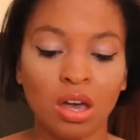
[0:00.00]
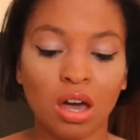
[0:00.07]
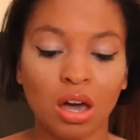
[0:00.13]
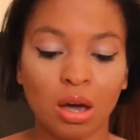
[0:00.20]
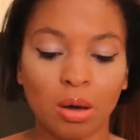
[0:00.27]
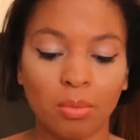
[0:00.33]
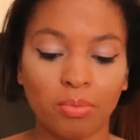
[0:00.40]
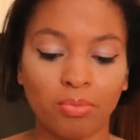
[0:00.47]

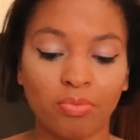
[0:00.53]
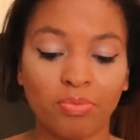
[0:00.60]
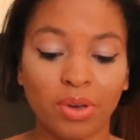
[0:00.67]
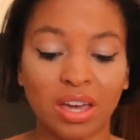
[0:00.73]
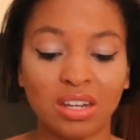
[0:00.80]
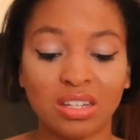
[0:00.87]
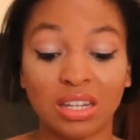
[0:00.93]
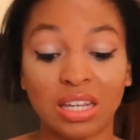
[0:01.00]
But
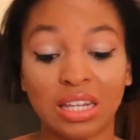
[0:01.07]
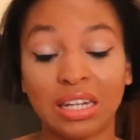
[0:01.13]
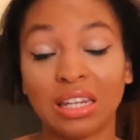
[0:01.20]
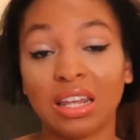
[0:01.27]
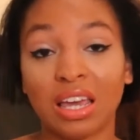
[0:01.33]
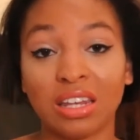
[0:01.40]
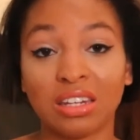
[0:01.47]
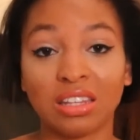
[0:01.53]
I did
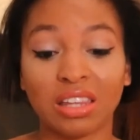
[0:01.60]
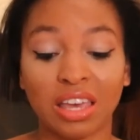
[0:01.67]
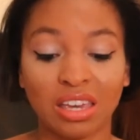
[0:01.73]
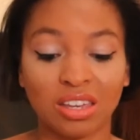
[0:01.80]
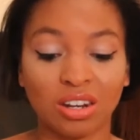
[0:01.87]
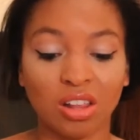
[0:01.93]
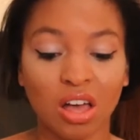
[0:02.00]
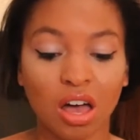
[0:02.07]

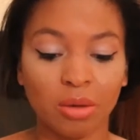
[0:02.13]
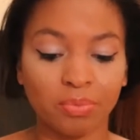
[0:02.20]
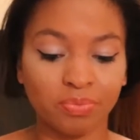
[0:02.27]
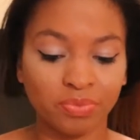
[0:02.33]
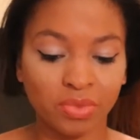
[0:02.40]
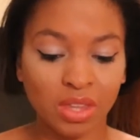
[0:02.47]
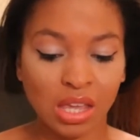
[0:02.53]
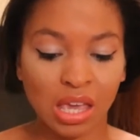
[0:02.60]
like it a lot.
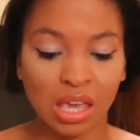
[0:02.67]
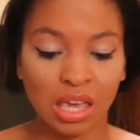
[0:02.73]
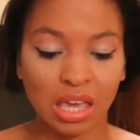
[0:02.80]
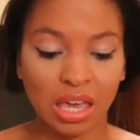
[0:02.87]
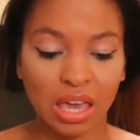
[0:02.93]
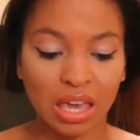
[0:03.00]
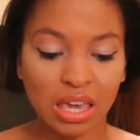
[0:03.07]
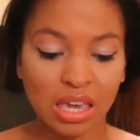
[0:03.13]

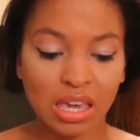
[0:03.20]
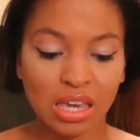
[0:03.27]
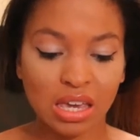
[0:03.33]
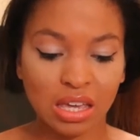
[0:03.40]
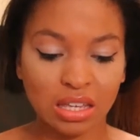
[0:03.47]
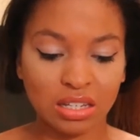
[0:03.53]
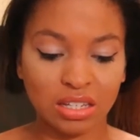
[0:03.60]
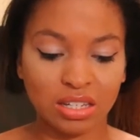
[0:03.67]

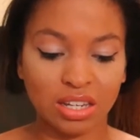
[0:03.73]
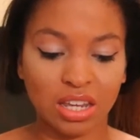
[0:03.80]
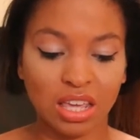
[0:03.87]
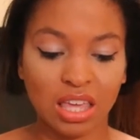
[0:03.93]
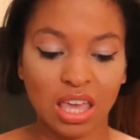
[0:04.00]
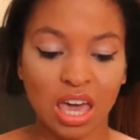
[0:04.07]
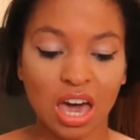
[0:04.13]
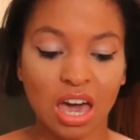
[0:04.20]
And
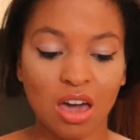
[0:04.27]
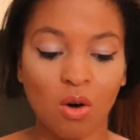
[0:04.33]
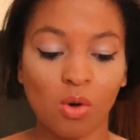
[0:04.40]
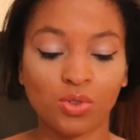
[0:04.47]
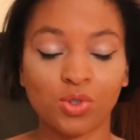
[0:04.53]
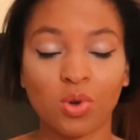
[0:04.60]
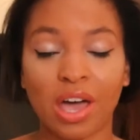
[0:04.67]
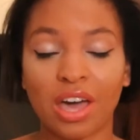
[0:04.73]
I
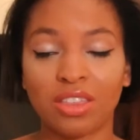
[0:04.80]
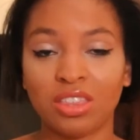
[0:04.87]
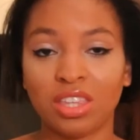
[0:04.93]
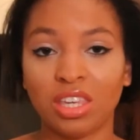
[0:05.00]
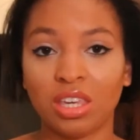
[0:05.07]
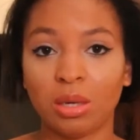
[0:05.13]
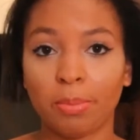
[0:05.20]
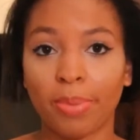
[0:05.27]
also had
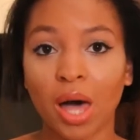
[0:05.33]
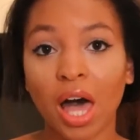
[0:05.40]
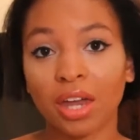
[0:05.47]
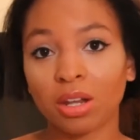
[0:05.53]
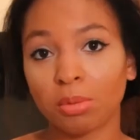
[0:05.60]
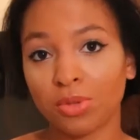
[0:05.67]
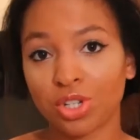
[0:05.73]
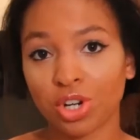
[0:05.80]
the
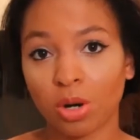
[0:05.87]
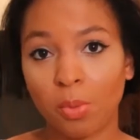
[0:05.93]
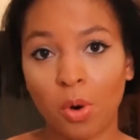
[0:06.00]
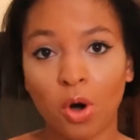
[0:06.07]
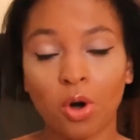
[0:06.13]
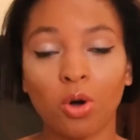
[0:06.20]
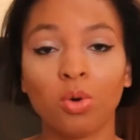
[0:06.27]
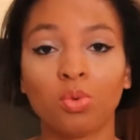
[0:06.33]
bottom
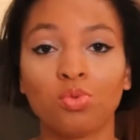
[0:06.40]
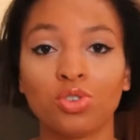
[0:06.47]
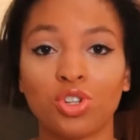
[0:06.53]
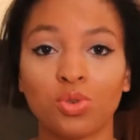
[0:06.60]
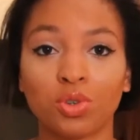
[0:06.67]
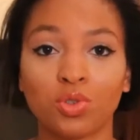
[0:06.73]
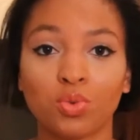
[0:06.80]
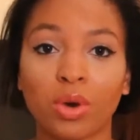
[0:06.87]
dermal,
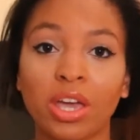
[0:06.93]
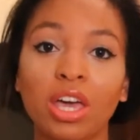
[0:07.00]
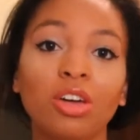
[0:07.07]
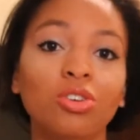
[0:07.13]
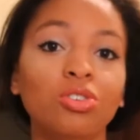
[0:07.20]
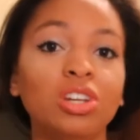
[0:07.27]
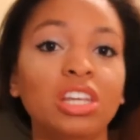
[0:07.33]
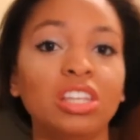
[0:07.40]
which was right
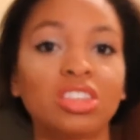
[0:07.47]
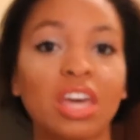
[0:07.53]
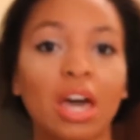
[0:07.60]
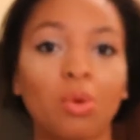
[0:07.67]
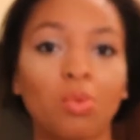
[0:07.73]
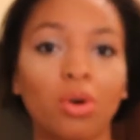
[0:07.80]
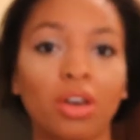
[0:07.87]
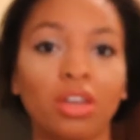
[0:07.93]
underneath
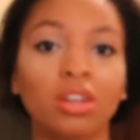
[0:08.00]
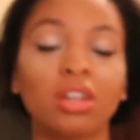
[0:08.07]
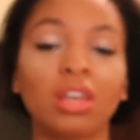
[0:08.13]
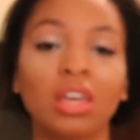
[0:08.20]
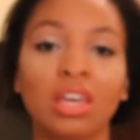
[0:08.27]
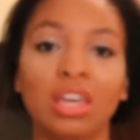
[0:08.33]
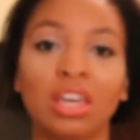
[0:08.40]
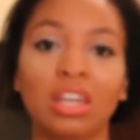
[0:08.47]
that one,
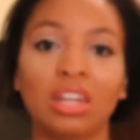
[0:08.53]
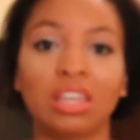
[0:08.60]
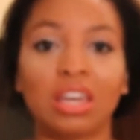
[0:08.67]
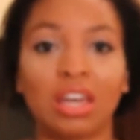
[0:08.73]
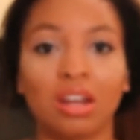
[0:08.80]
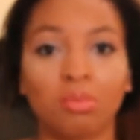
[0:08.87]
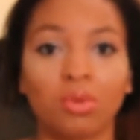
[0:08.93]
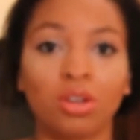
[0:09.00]
and
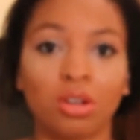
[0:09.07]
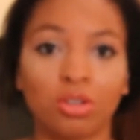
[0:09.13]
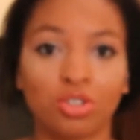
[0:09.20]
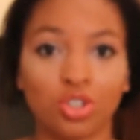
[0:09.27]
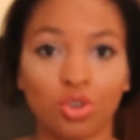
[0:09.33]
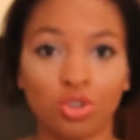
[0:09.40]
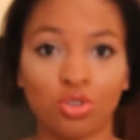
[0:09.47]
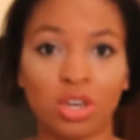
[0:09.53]
again, I'm gonna
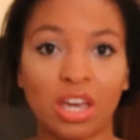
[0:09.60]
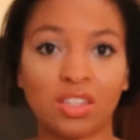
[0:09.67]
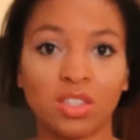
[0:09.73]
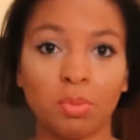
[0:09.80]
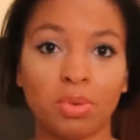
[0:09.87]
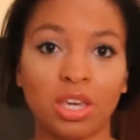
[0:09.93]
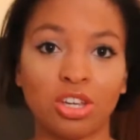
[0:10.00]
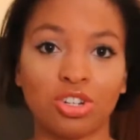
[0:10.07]
show you guys
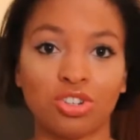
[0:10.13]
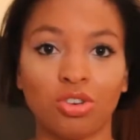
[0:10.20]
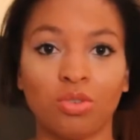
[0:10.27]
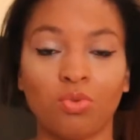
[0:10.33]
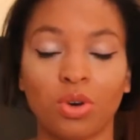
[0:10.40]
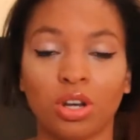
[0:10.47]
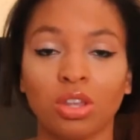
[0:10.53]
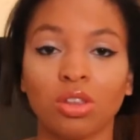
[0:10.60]
a picture
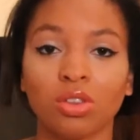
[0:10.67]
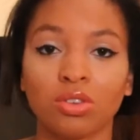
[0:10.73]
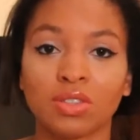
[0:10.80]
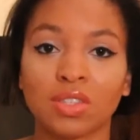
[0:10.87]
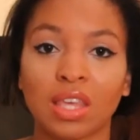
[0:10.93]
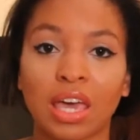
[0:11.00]
of what it looks